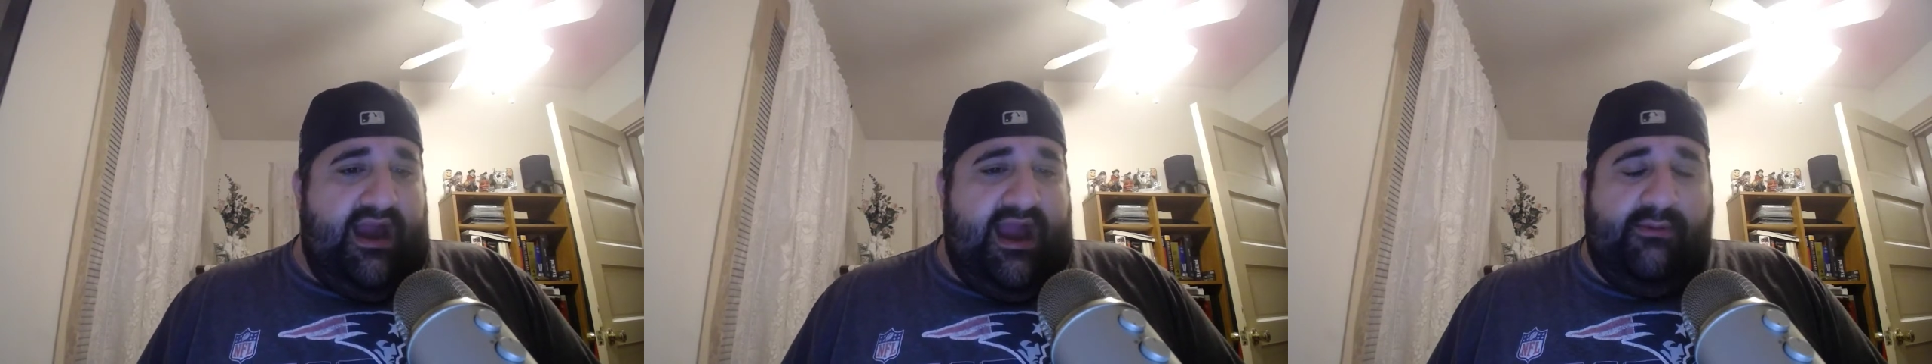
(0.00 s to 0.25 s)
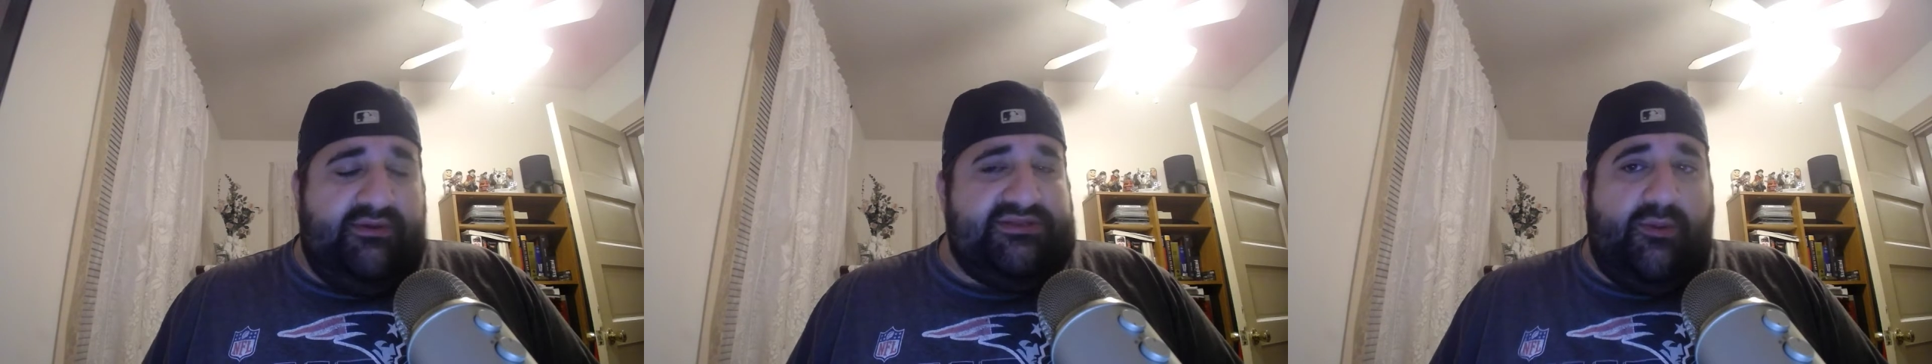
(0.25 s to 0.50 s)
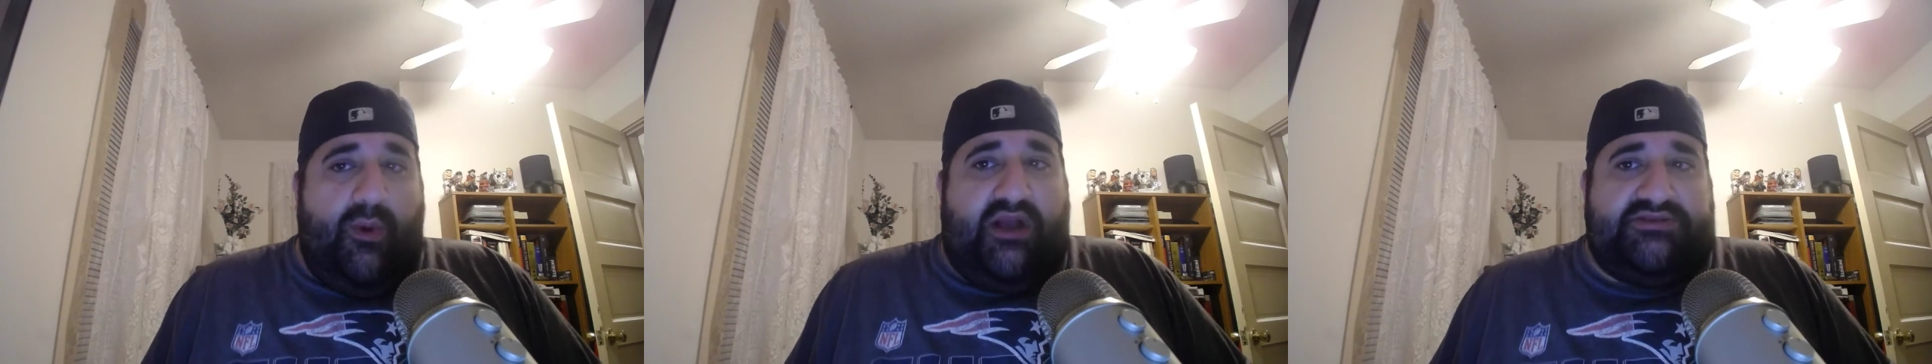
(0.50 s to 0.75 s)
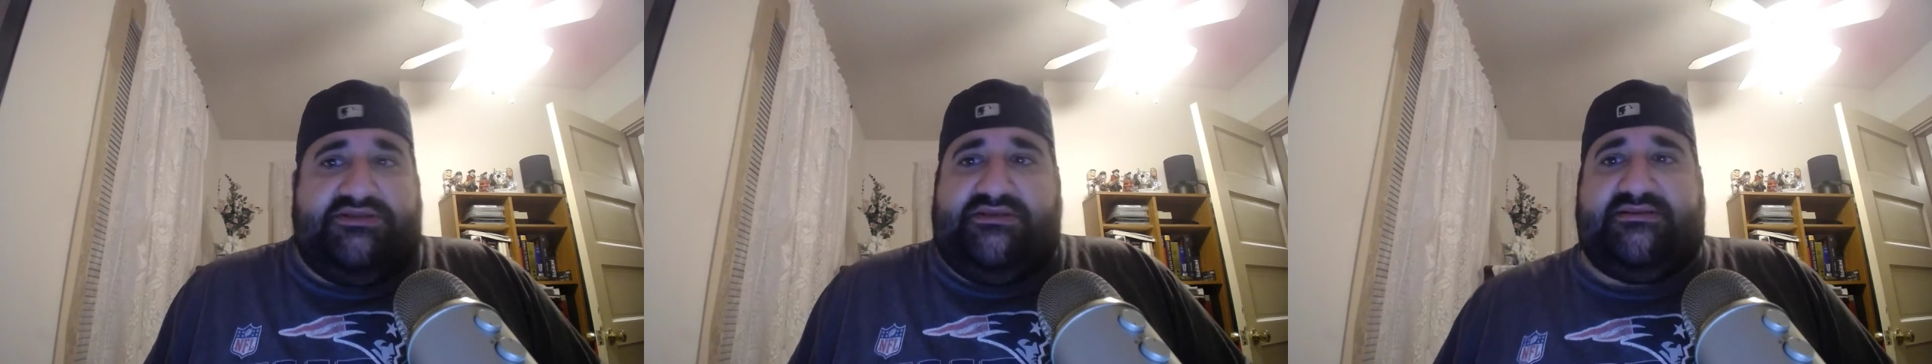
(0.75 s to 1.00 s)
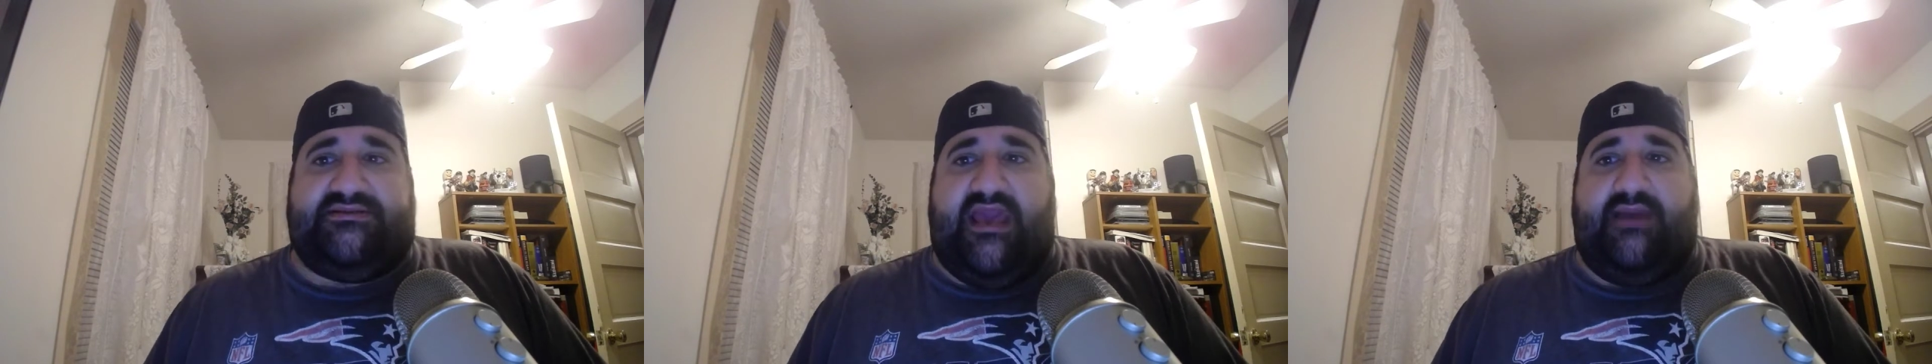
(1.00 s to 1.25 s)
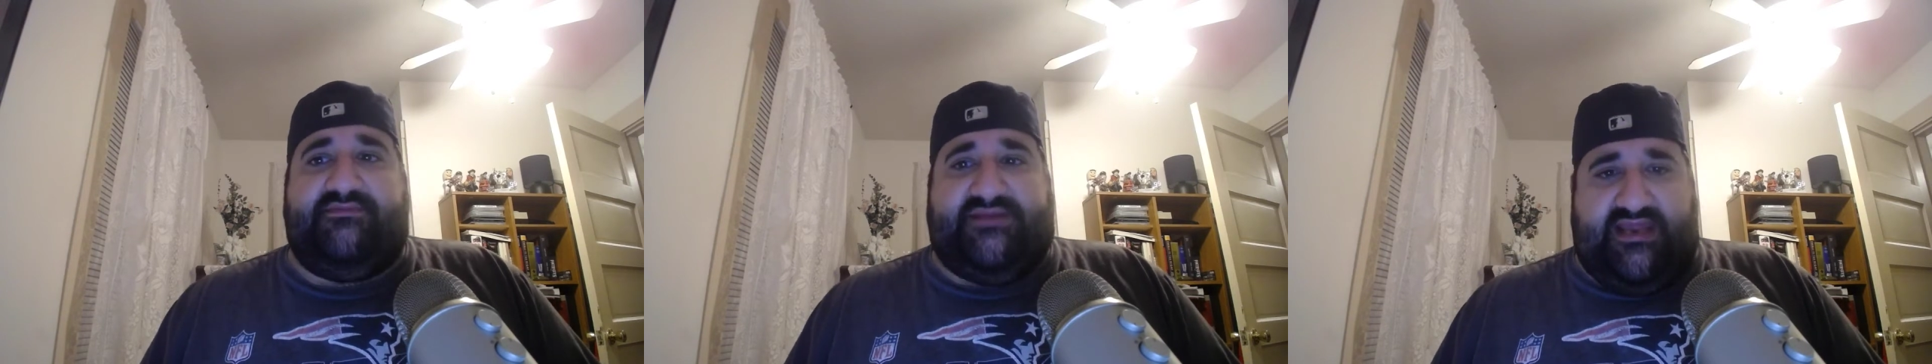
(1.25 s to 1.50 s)
I wasn't watching this
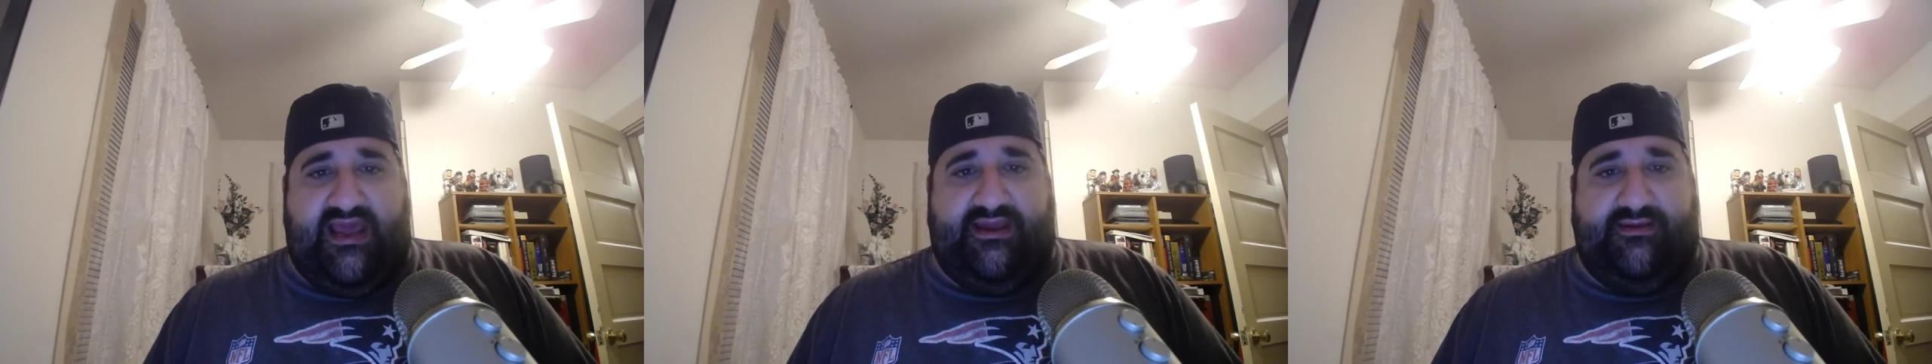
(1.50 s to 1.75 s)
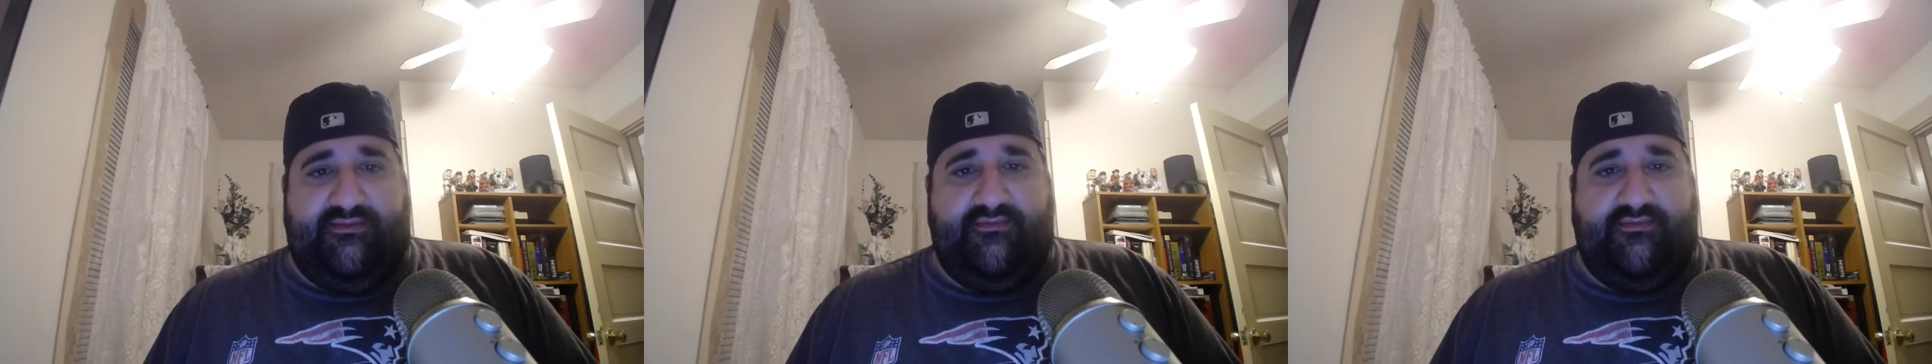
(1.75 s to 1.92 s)
game today.